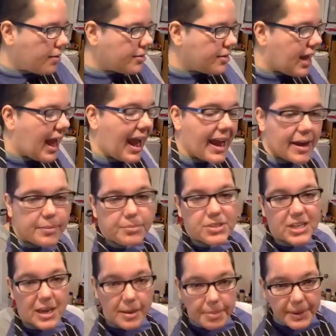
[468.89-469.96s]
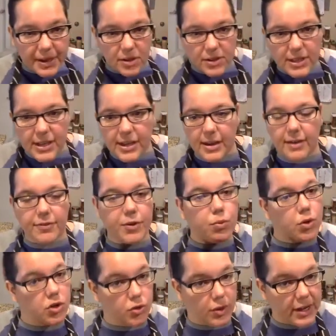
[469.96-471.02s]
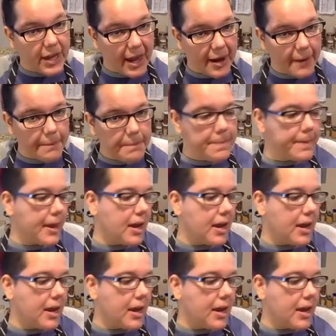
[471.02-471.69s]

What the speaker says: The ham, typically, if you were doing ham,